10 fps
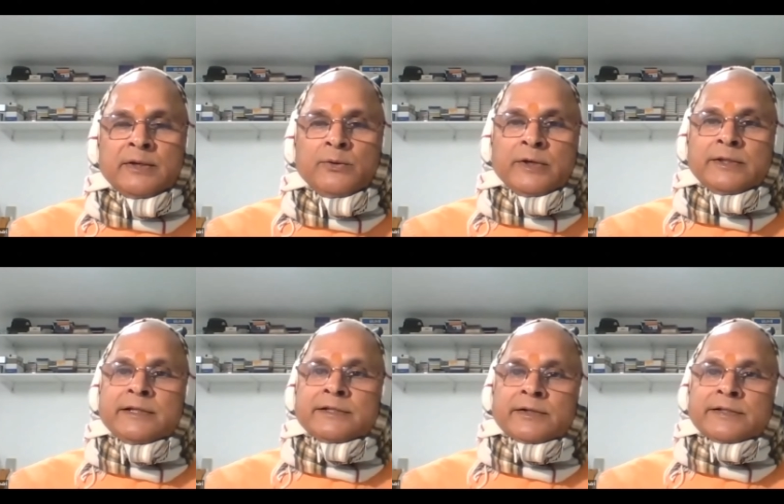Whether it
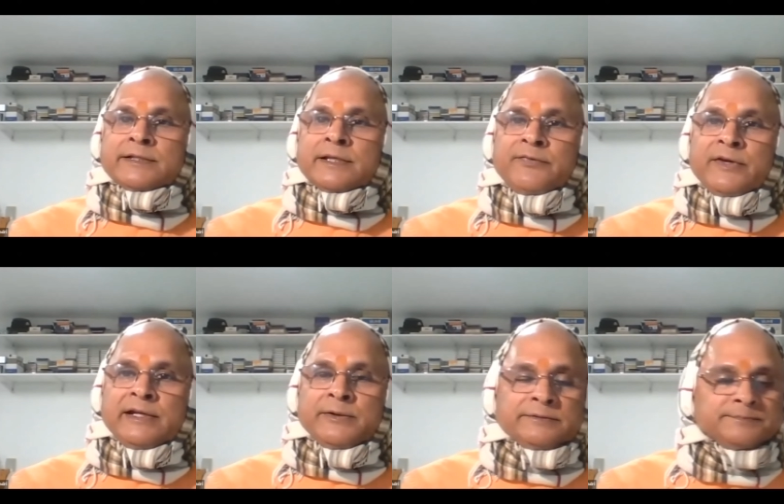is success or
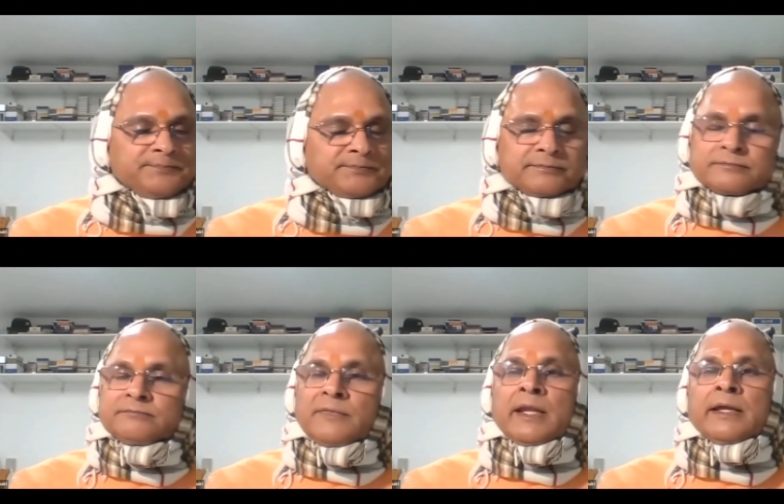failure,
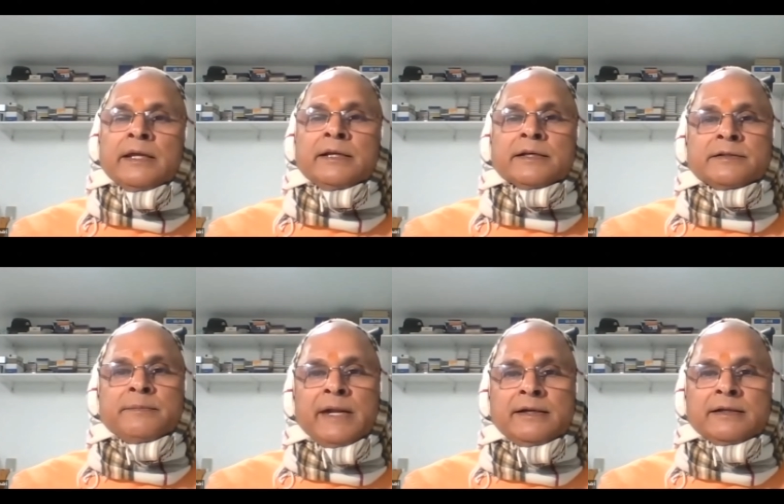it doesn't
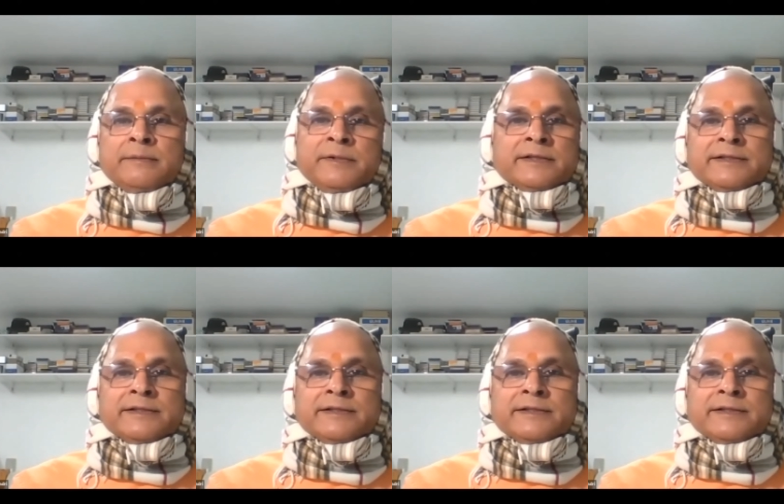matter because